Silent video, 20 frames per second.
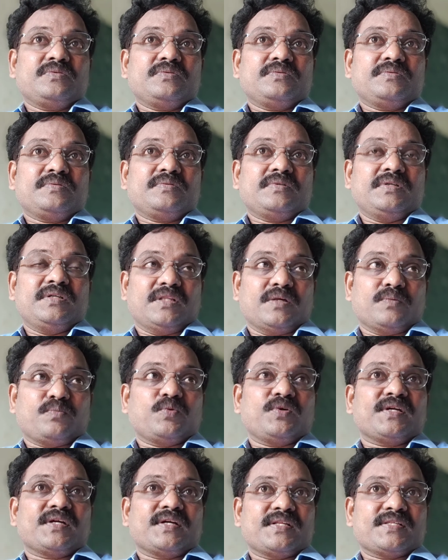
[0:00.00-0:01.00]
in the
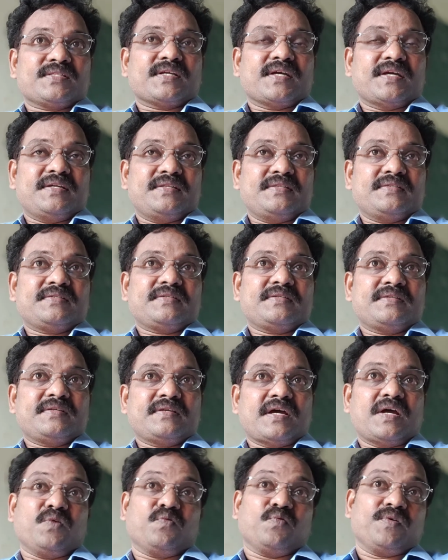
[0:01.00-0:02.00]
political science,
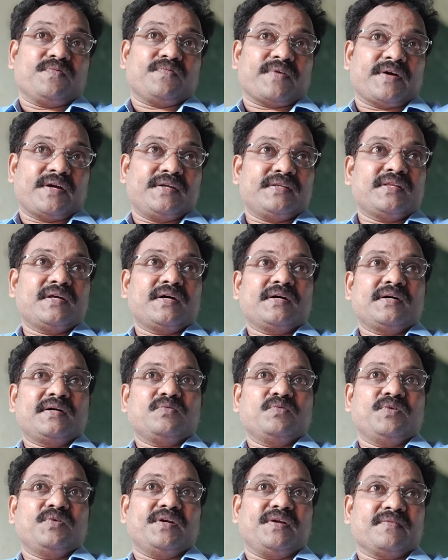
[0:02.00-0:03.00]
and we
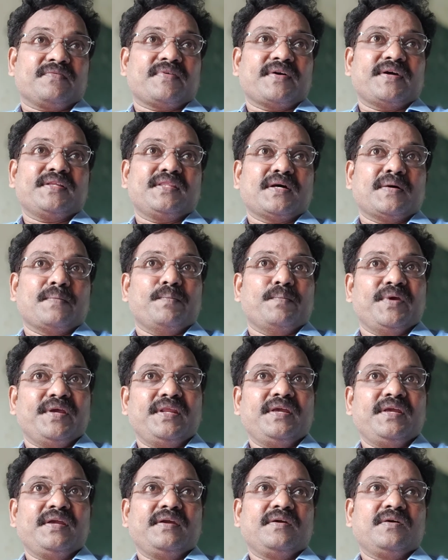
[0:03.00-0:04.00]
define the
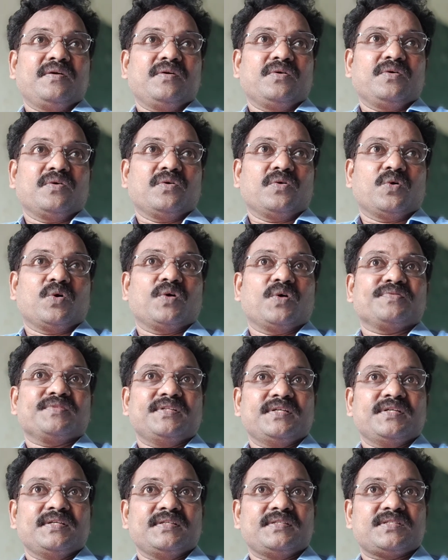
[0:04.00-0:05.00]
meaning of
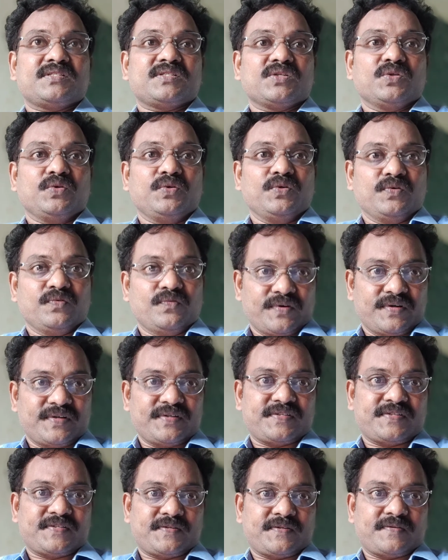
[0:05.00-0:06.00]
these new
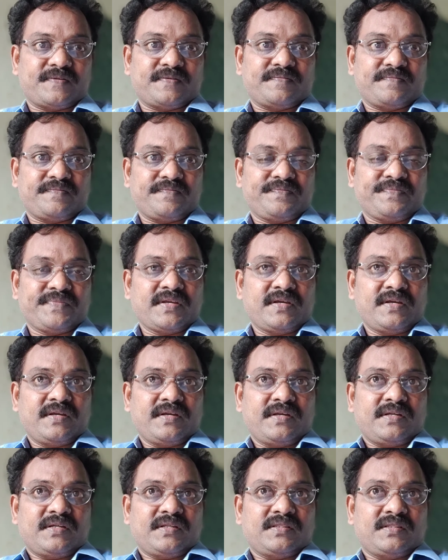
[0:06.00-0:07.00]
words.
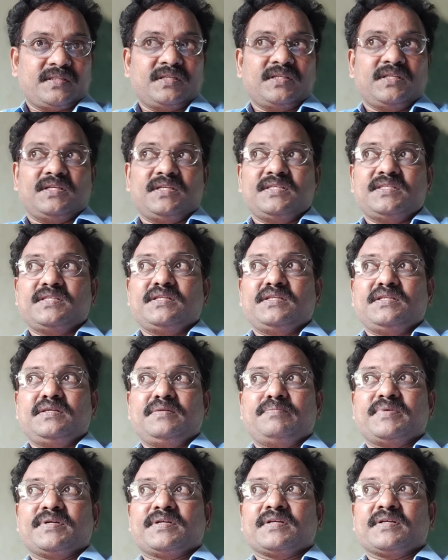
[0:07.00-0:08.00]
Then easily,
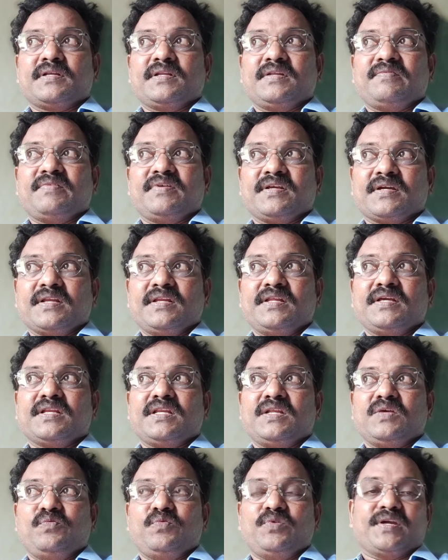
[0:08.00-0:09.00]
betterly, very clearly
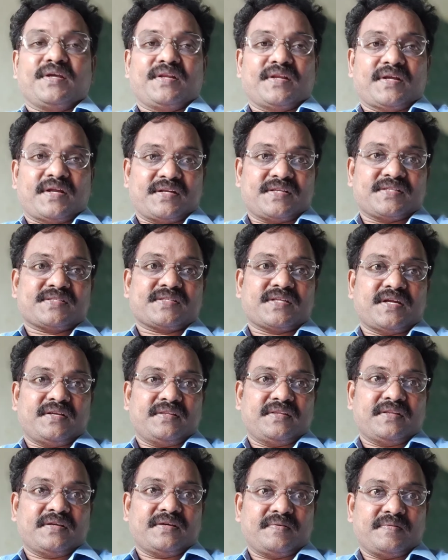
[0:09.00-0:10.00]
we can understand
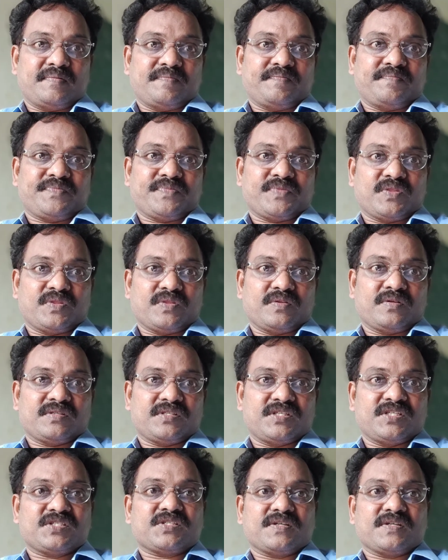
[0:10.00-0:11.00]
the
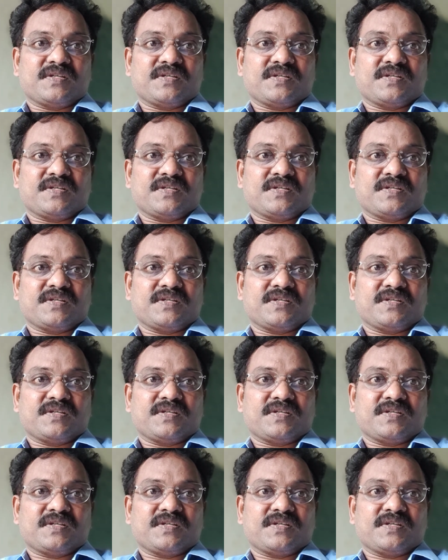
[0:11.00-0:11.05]
system.